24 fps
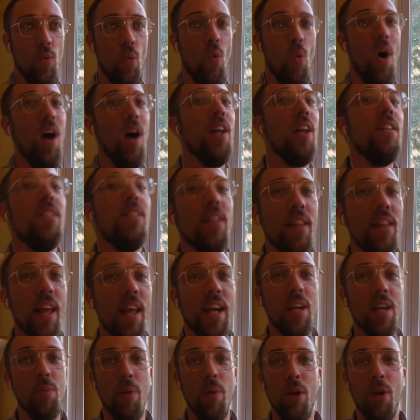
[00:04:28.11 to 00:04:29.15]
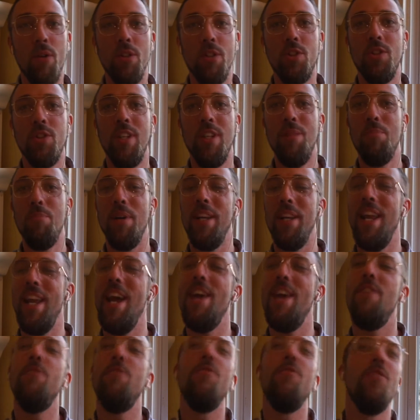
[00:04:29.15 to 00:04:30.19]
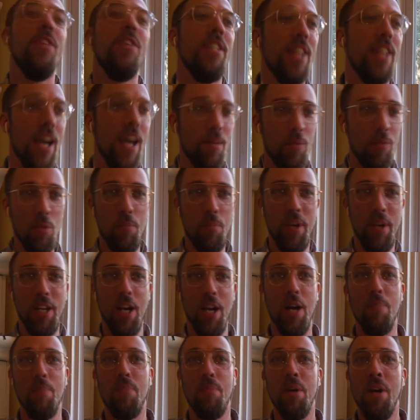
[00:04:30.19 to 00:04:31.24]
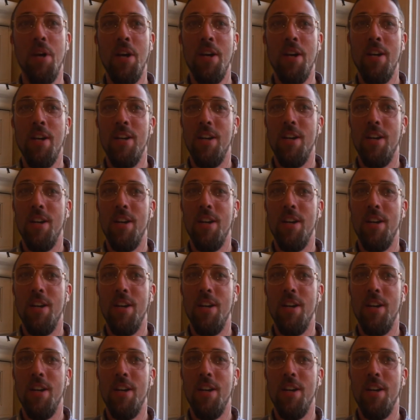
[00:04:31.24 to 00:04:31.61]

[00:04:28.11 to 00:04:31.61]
want to like poetry, but every time you pick up